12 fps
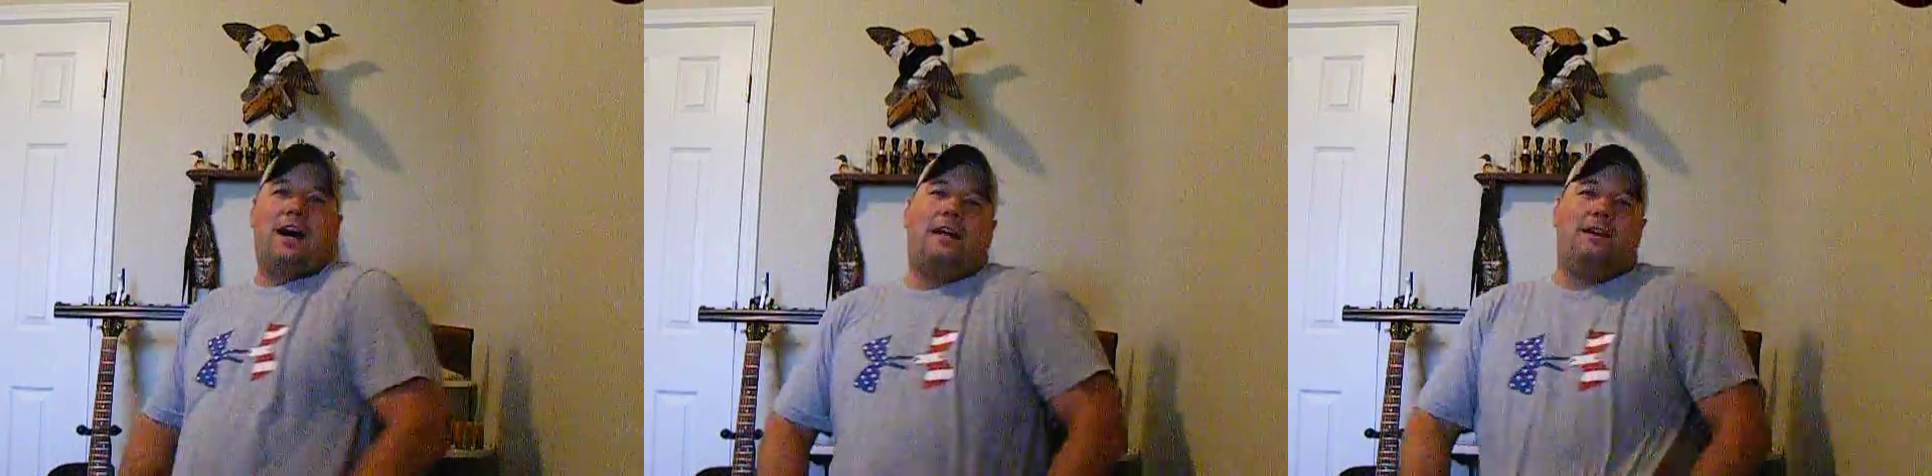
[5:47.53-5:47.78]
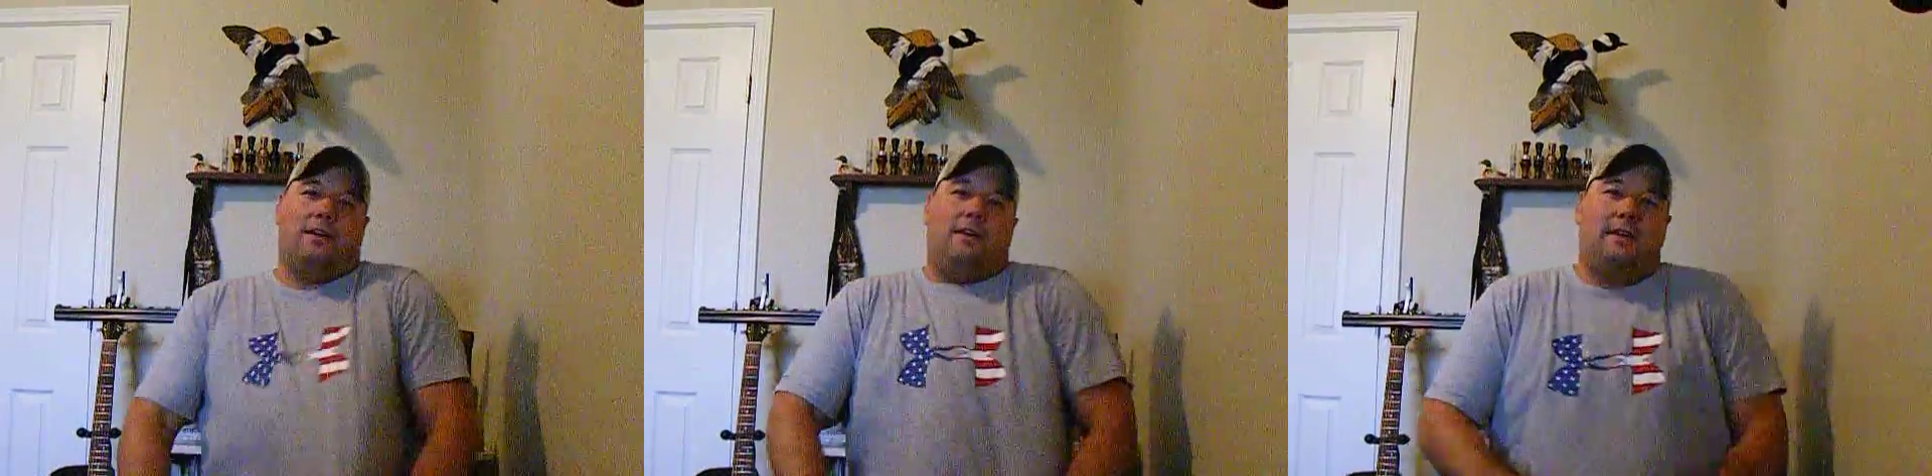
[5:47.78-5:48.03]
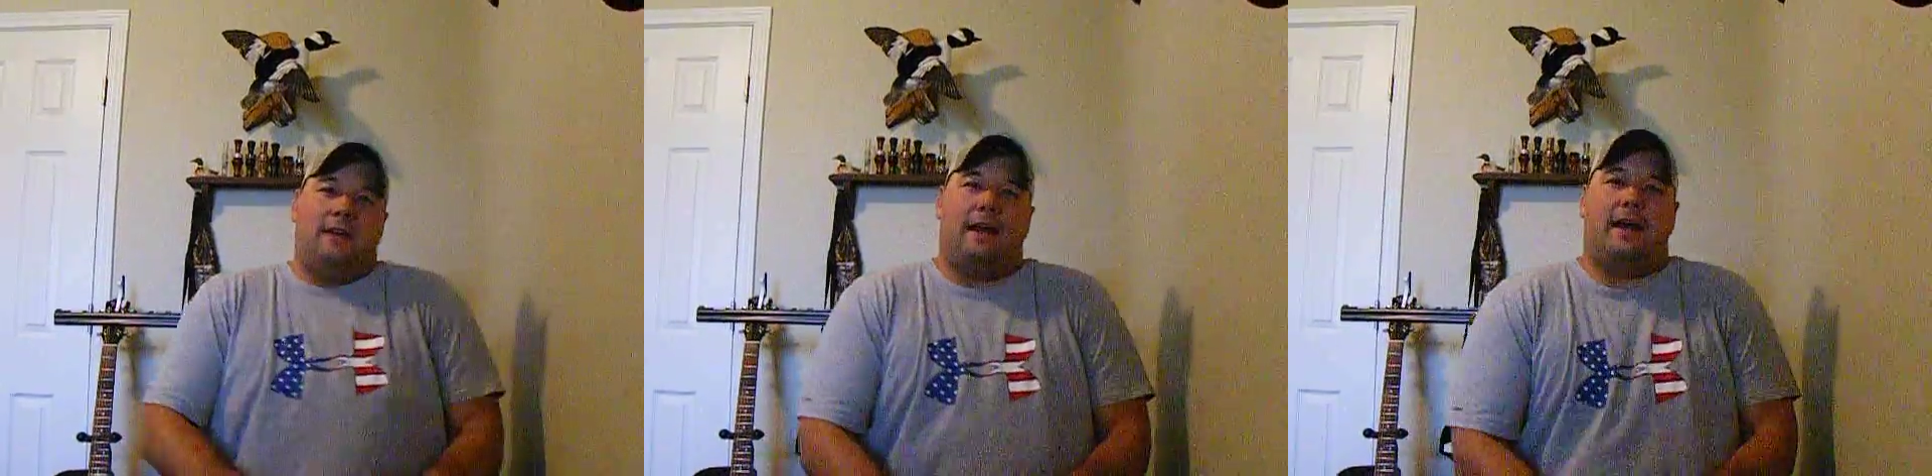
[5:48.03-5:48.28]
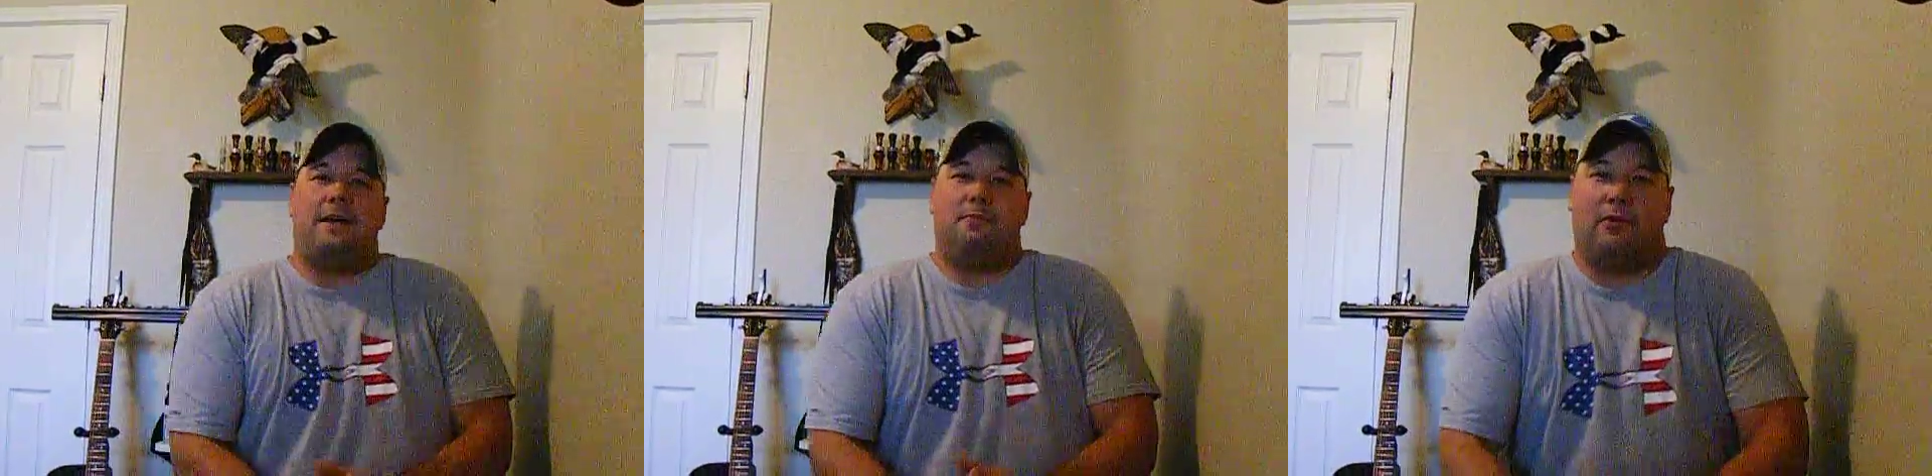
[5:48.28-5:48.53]
shotgun
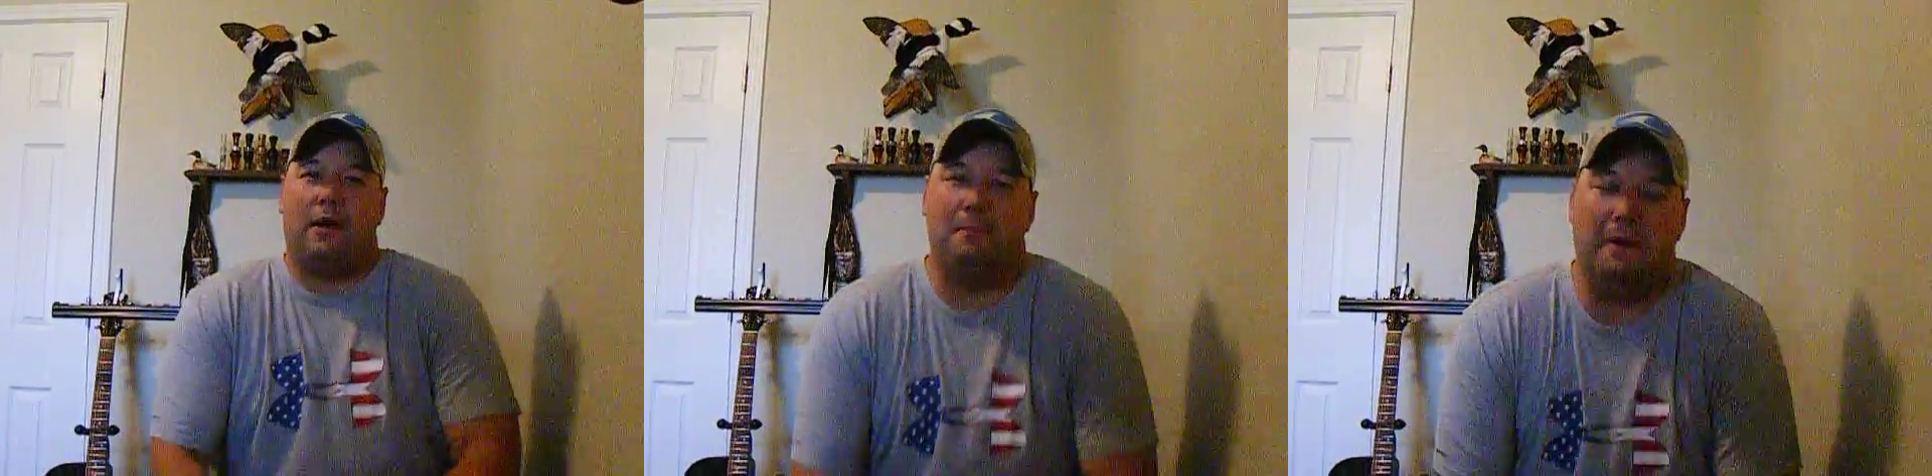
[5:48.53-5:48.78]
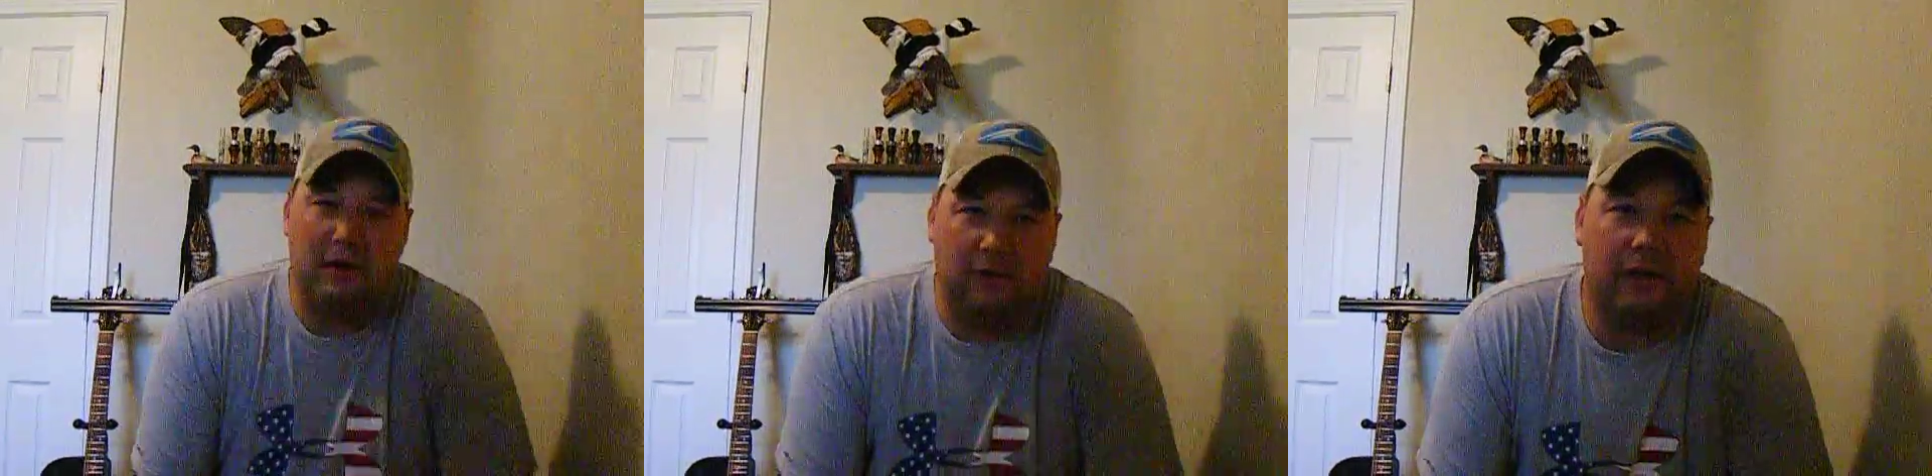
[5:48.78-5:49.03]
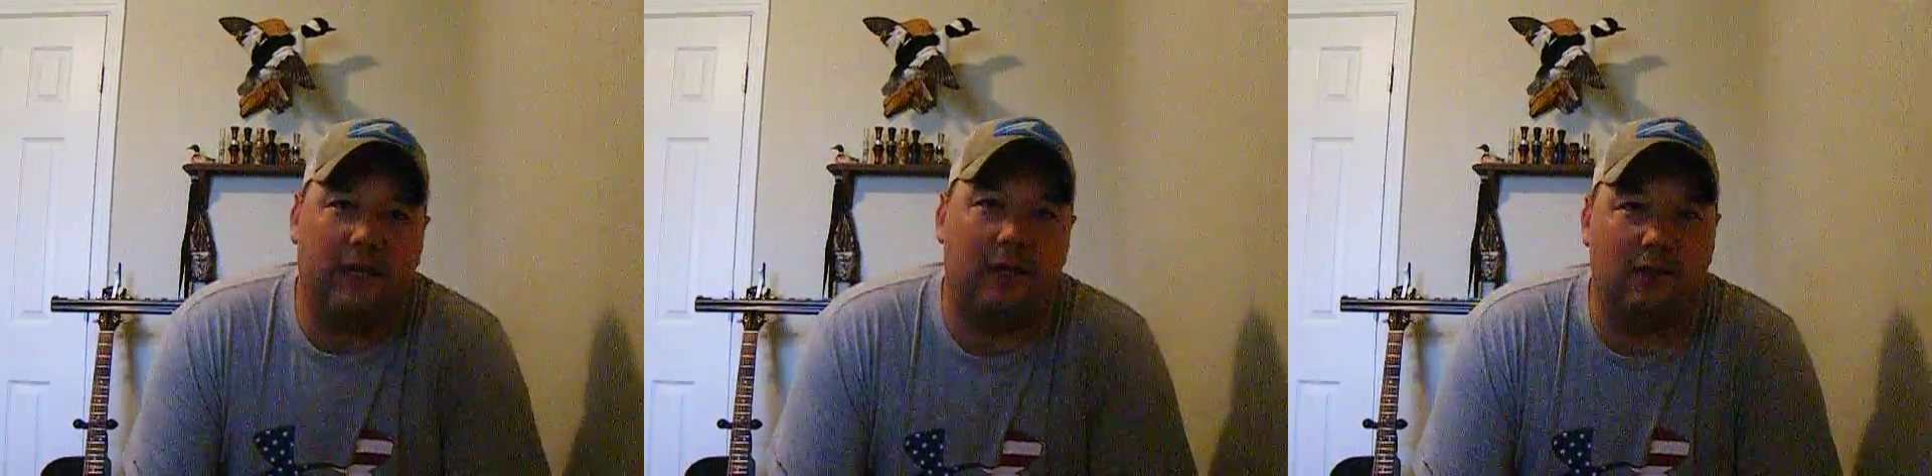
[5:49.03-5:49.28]
that I primarily